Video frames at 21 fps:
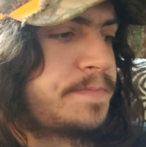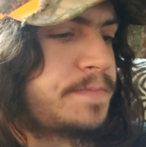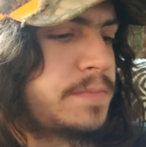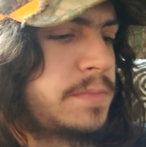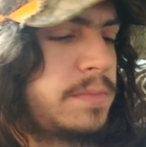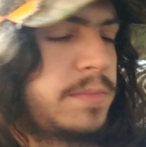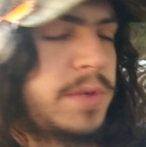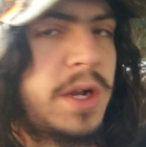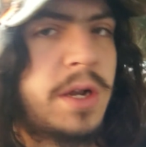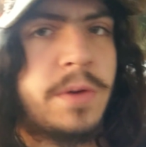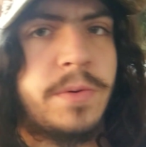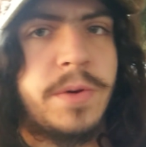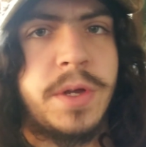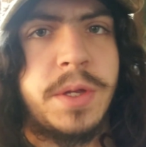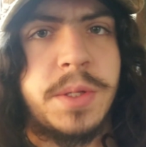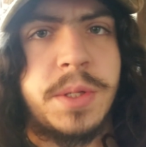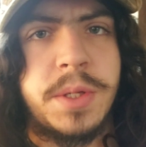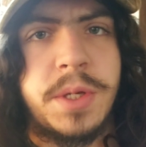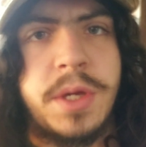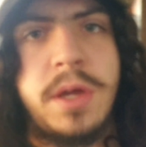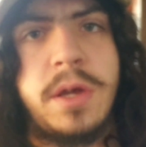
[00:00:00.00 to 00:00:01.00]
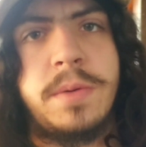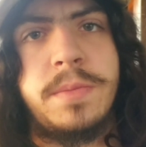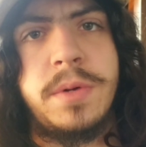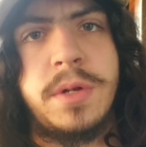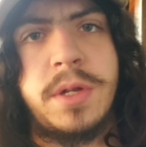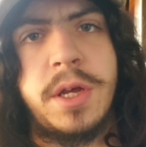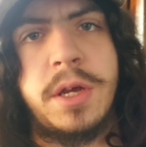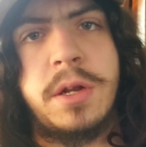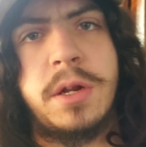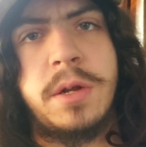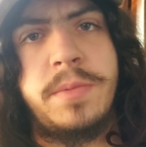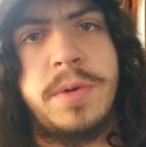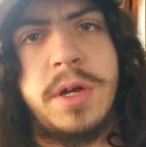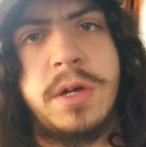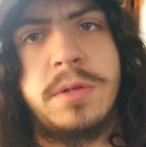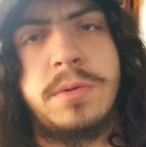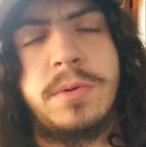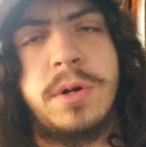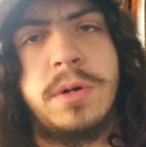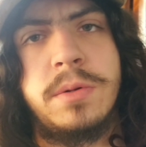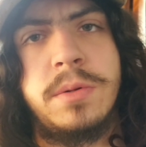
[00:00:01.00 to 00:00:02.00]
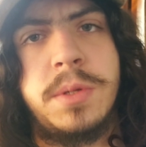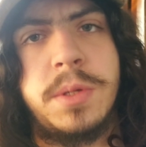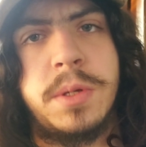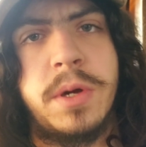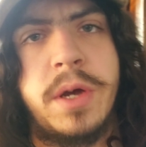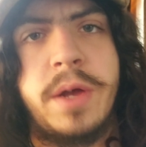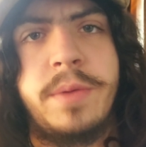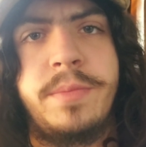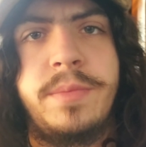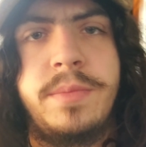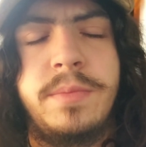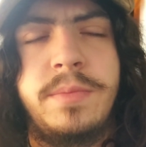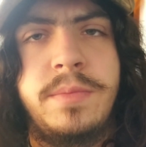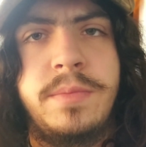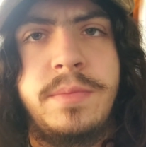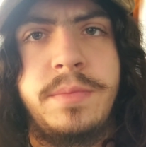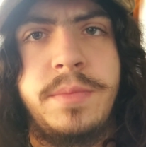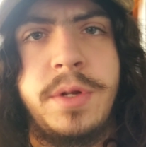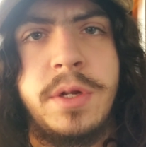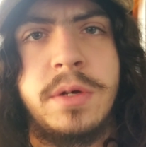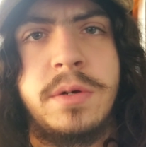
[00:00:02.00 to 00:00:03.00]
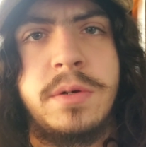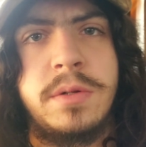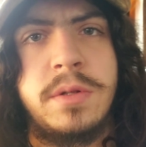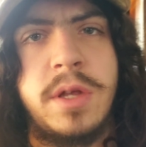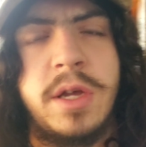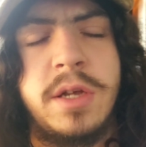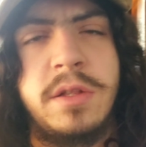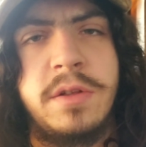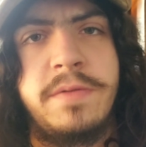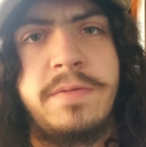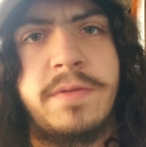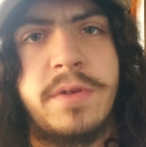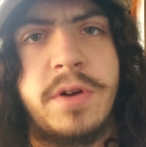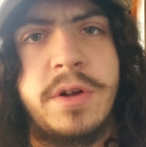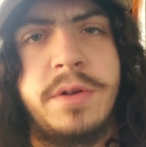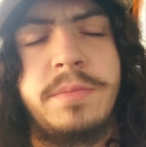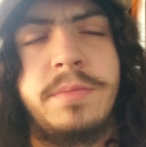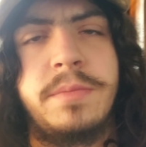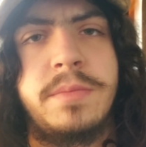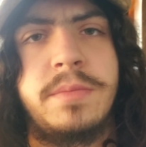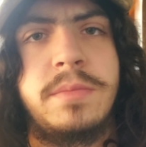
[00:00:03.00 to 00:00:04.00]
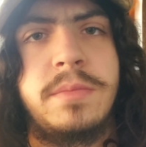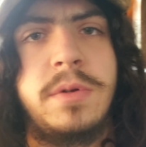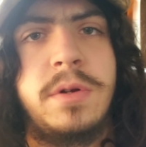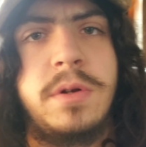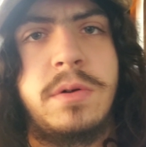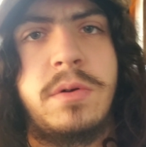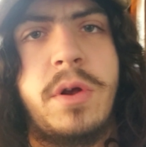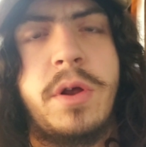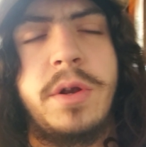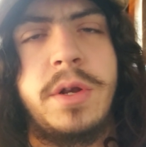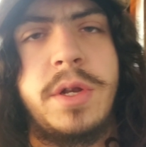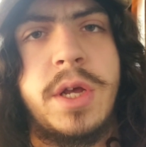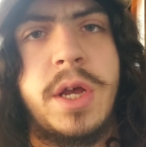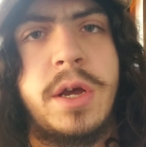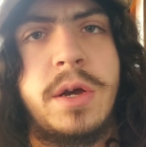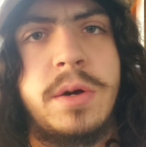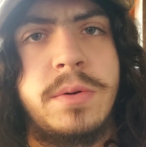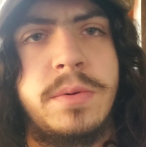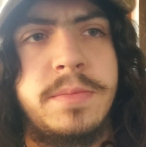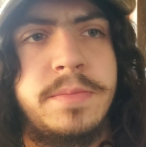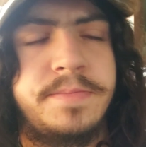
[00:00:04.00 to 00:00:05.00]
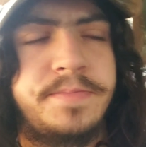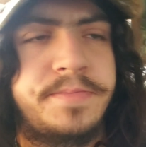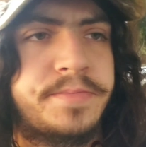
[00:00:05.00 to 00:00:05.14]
But anyways, I was like, yeah, I'm gonna take it up and down the road. So I live right in town.